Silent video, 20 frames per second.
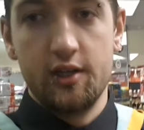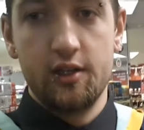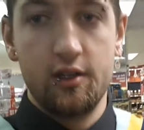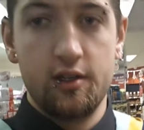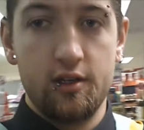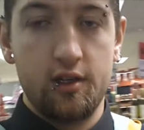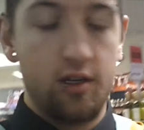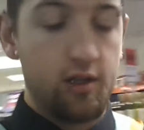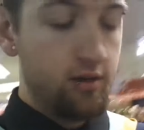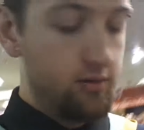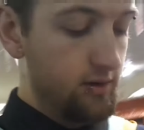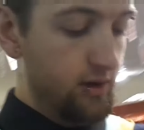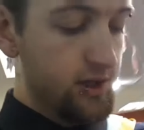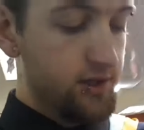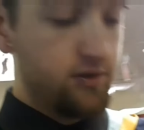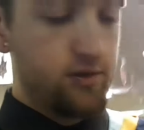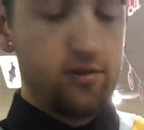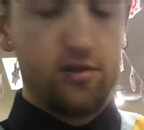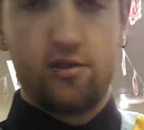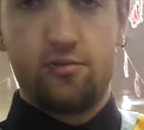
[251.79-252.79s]
I want to
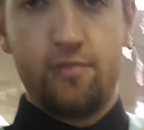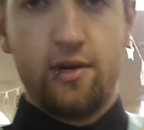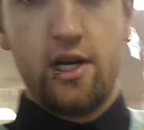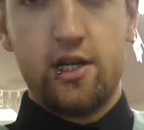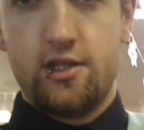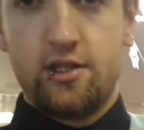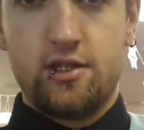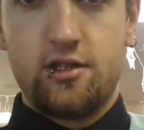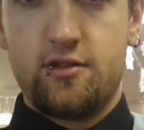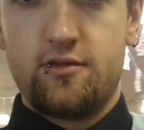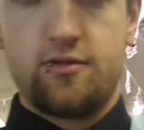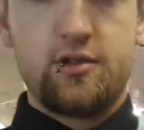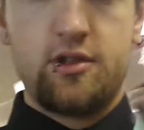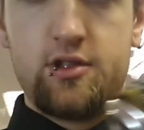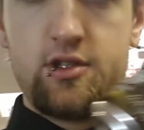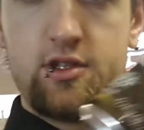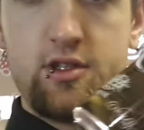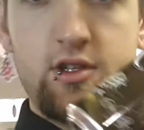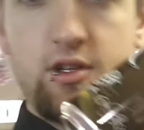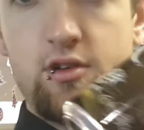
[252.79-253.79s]
just buying stuff you
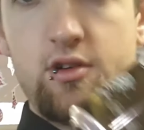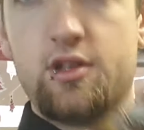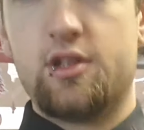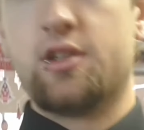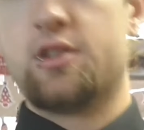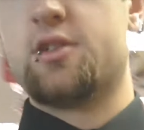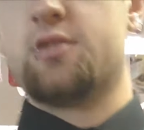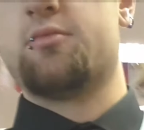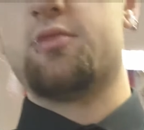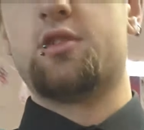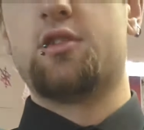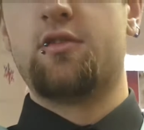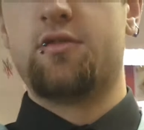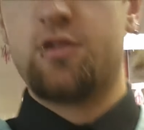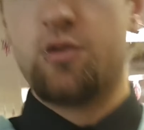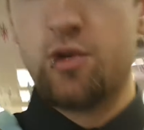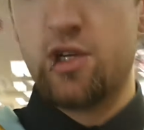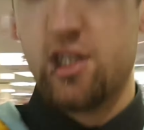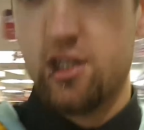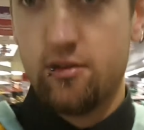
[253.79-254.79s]
know, need some stuff to
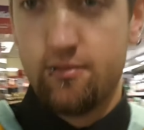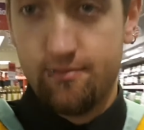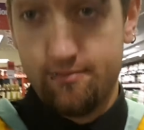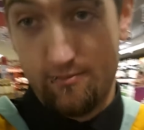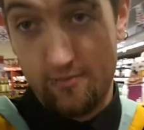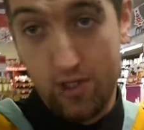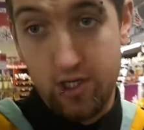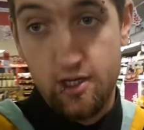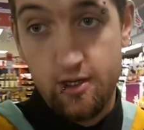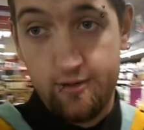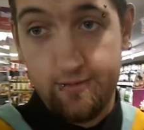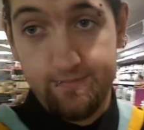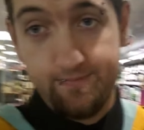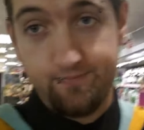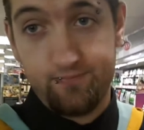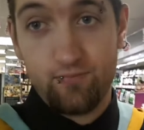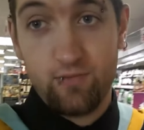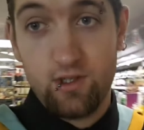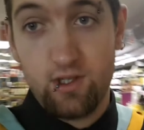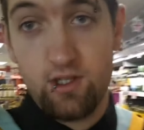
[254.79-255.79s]
eat there
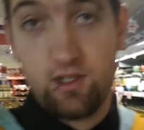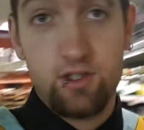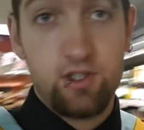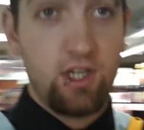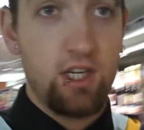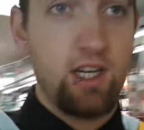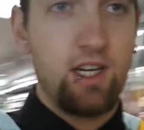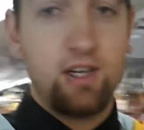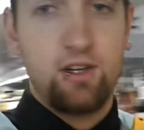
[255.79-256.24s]
and check it out.